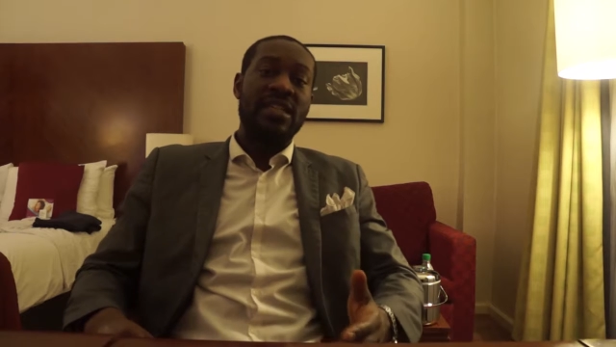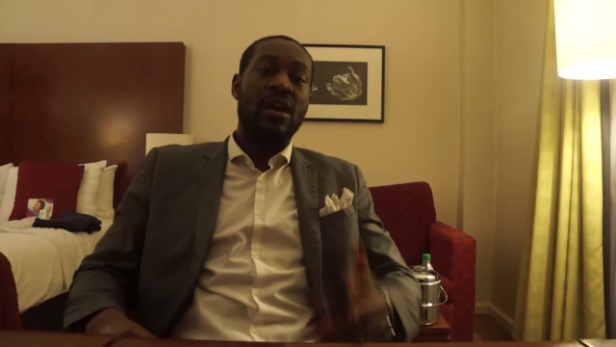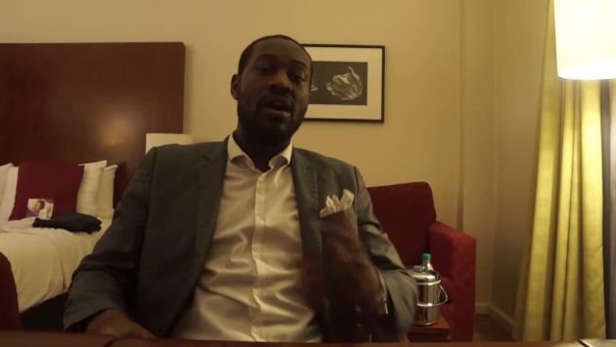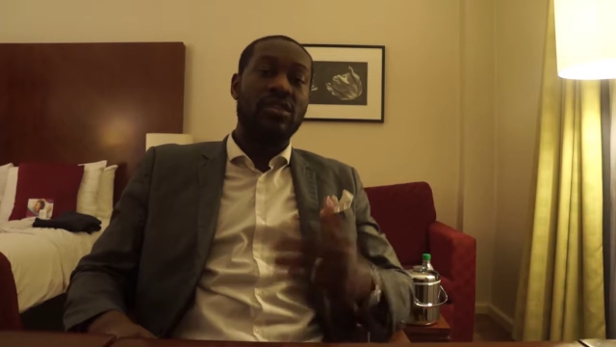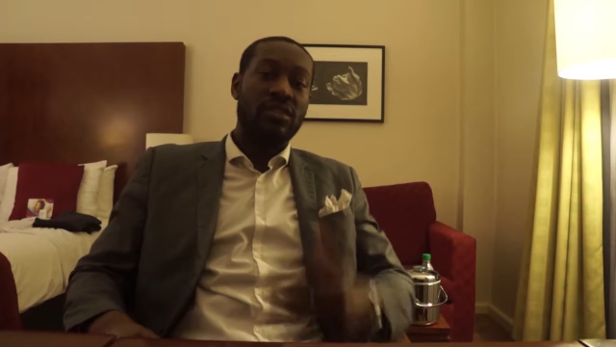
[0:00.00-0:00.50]
that
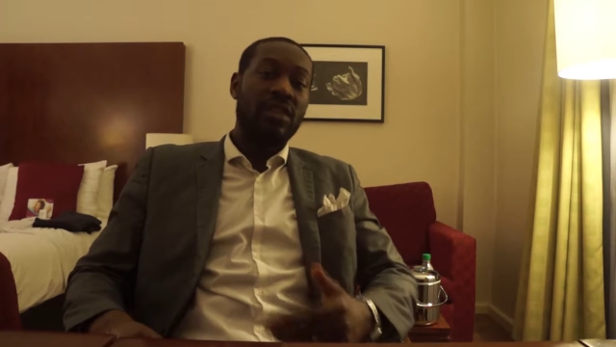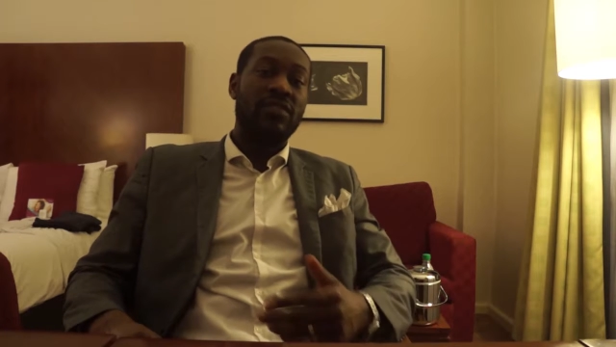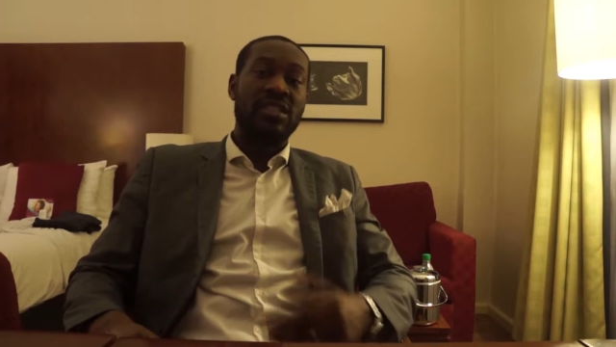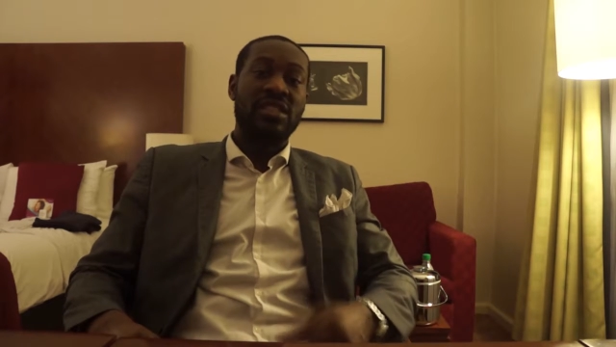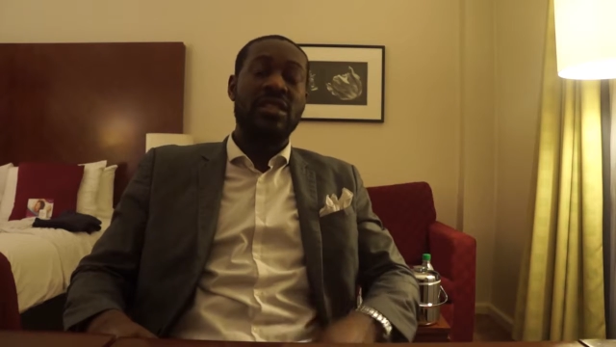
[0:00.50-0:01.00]
our
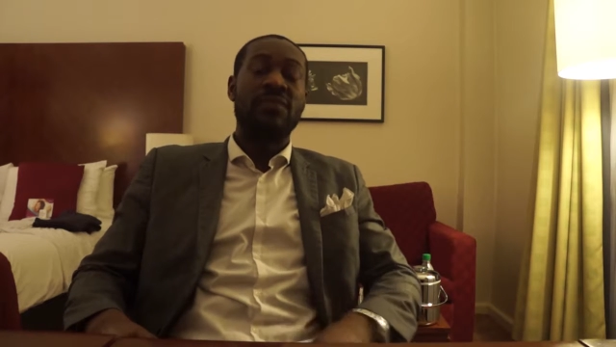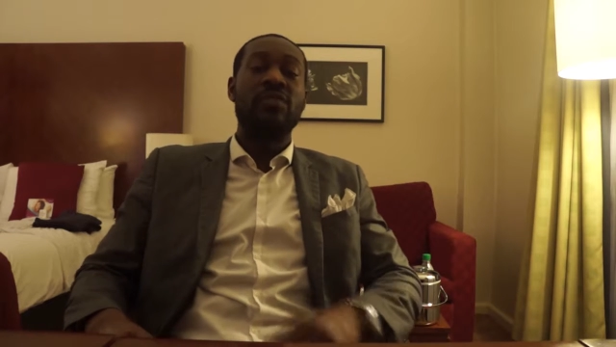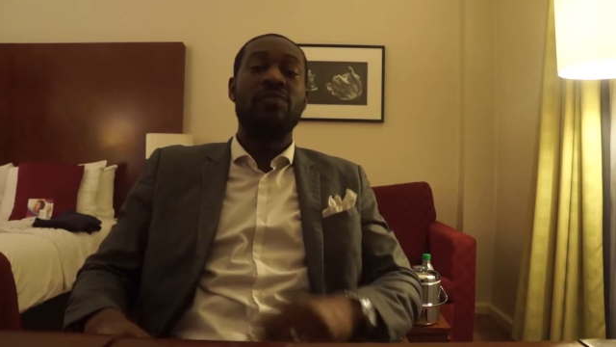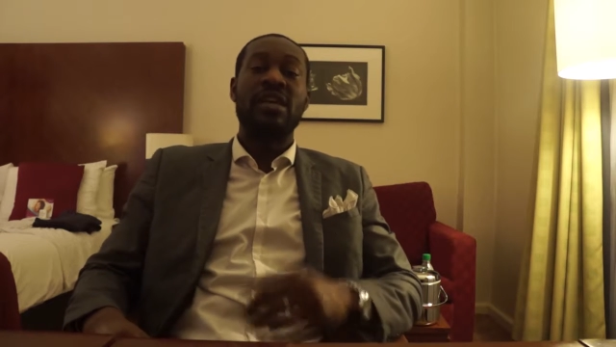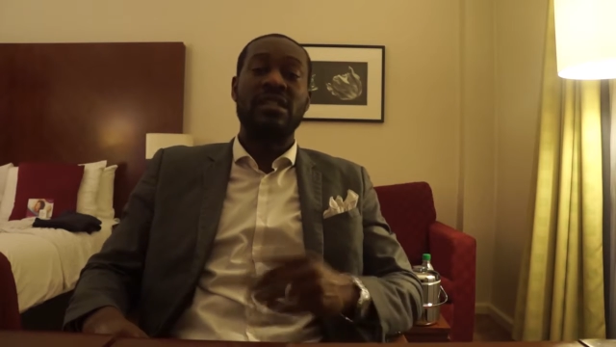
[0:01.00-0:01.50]
service is
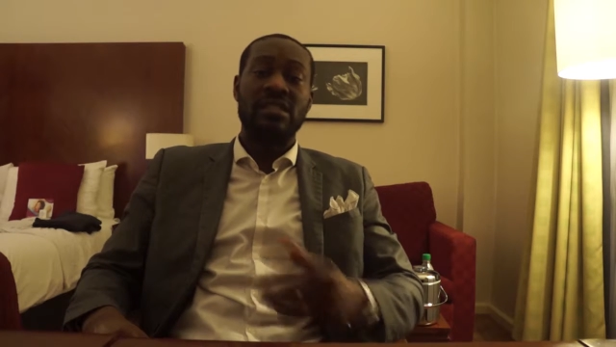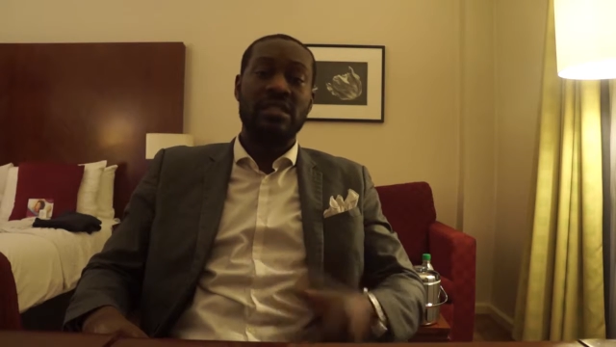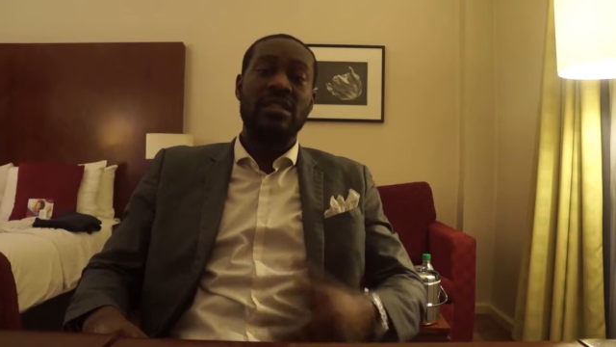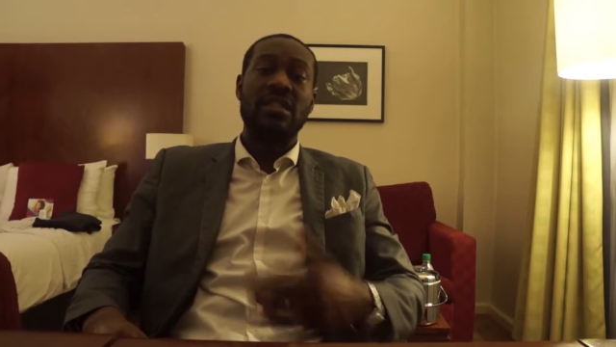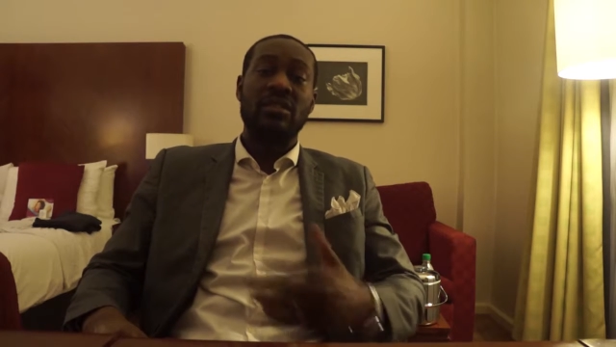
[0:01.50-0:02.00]
something we're
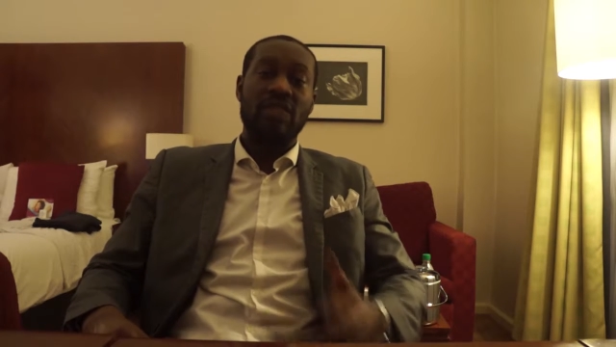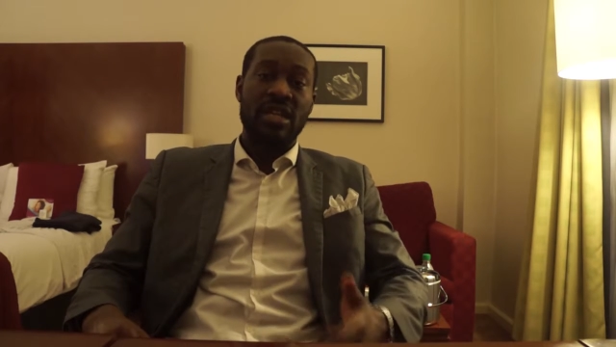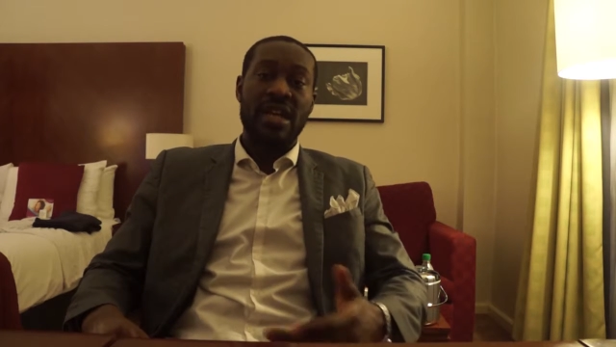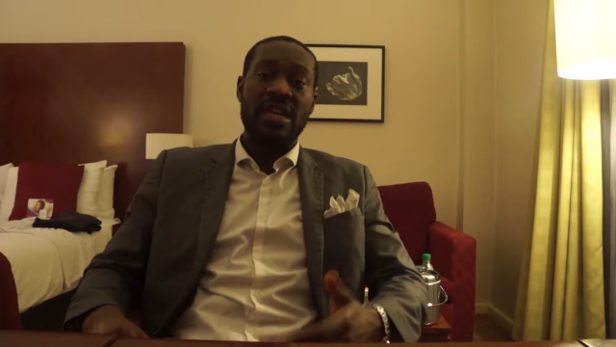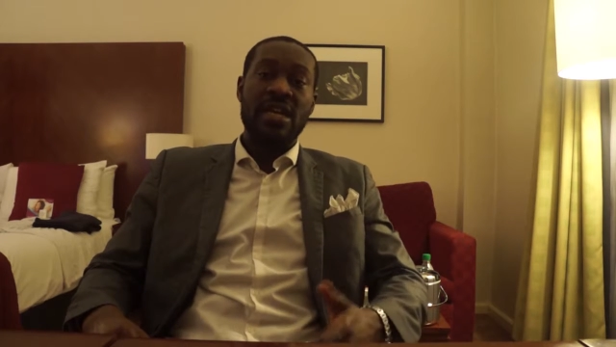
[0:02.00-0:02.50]
consistently
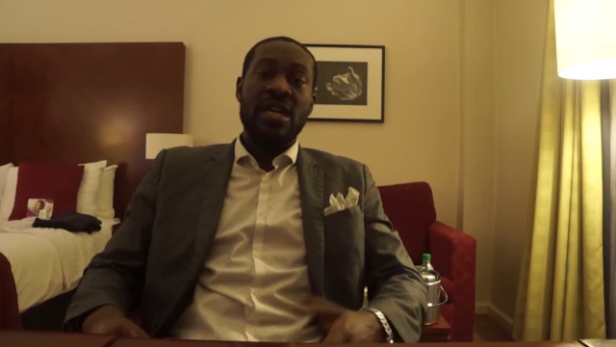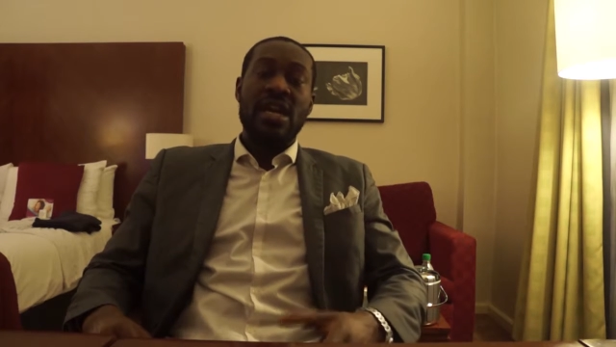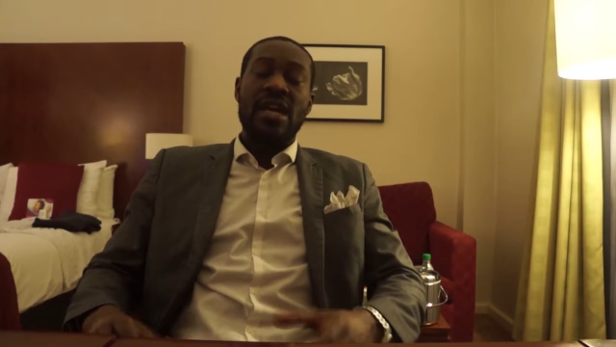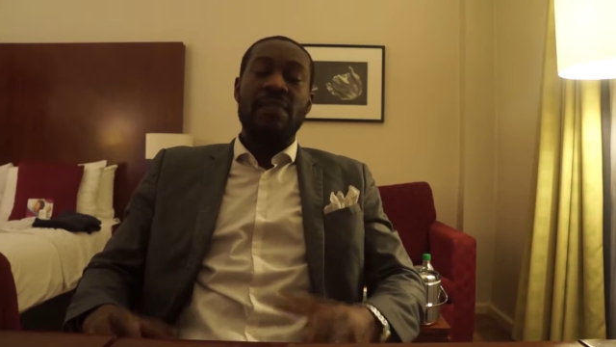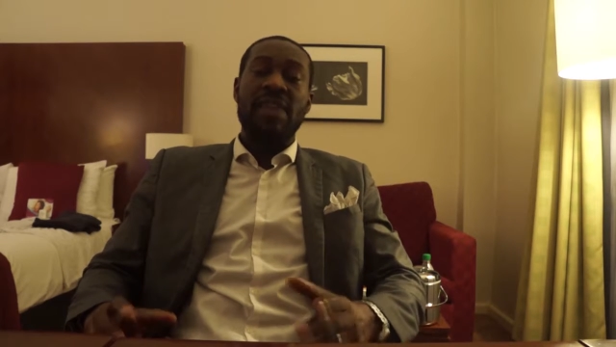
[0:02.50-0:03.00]
looking at
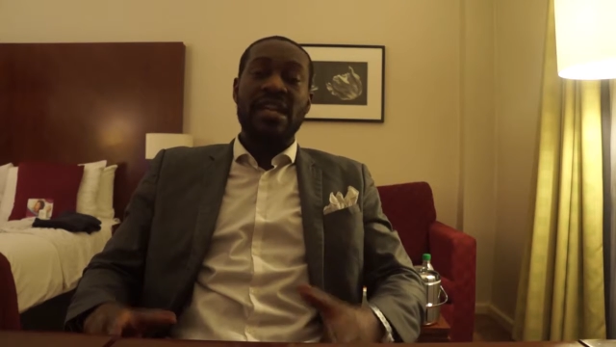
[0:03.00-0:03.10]
and